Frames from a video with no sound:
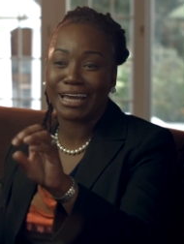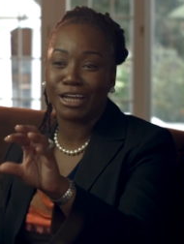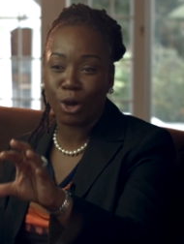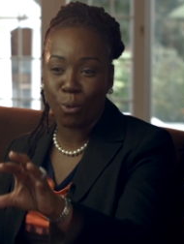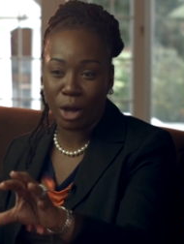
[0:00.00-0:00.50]
going
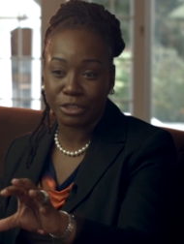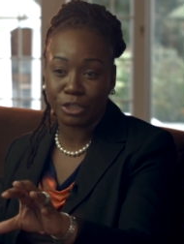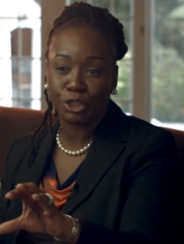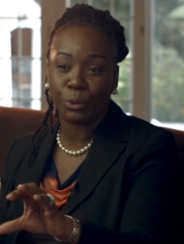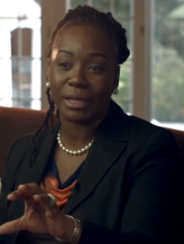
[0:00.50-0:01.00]
to go on to
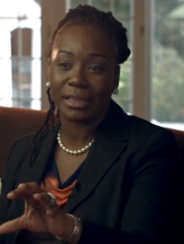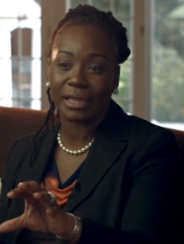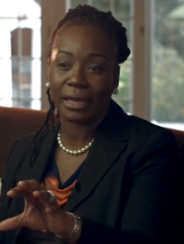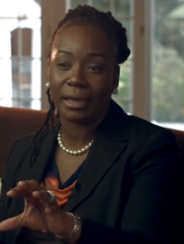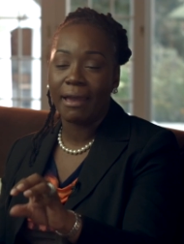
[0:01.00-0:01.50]
do
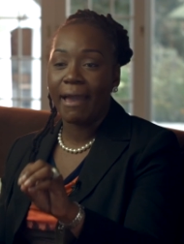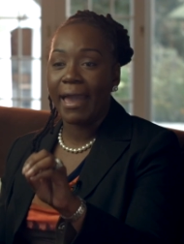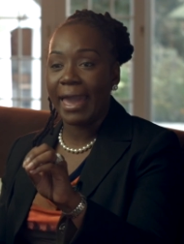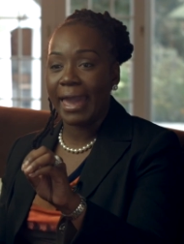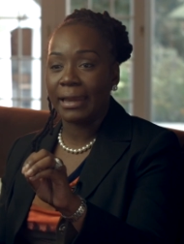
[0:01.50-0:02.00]
anything.
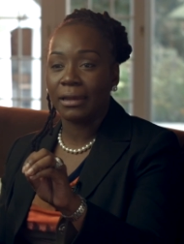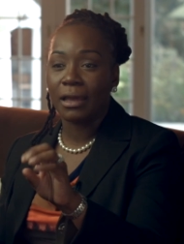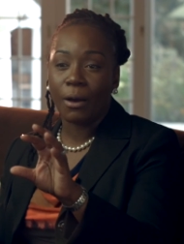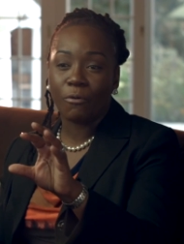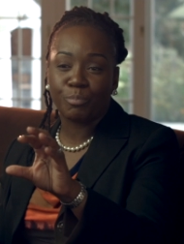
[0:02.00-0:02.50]

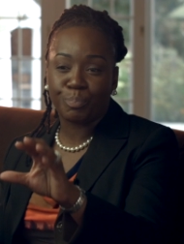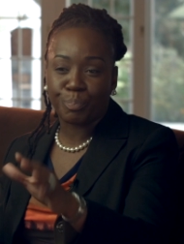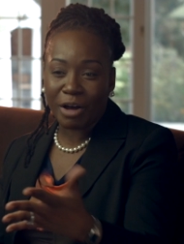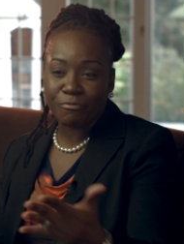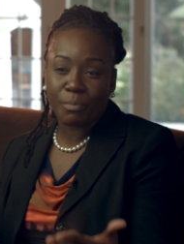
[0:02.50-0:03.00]

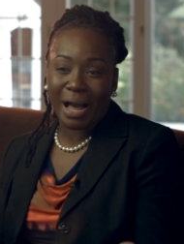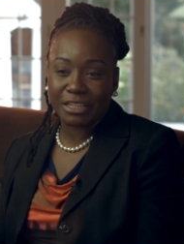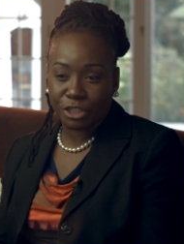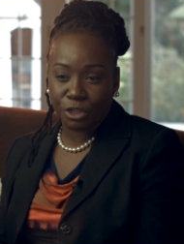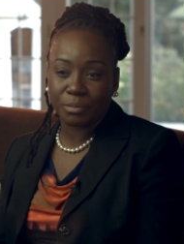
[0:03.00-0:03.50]
But for my
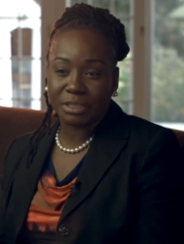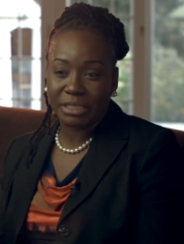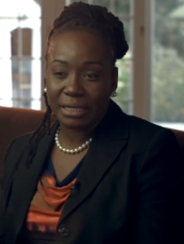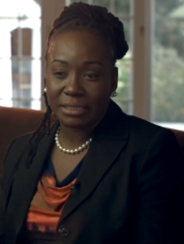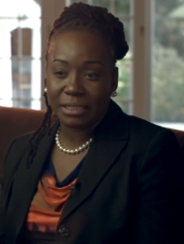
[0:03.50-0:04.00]

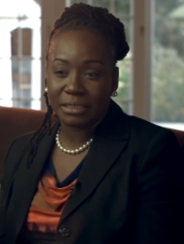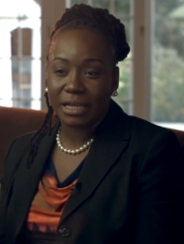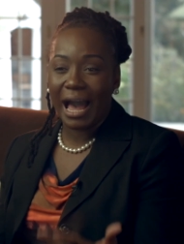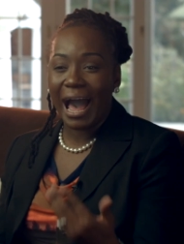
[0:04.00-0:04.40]
circumstances,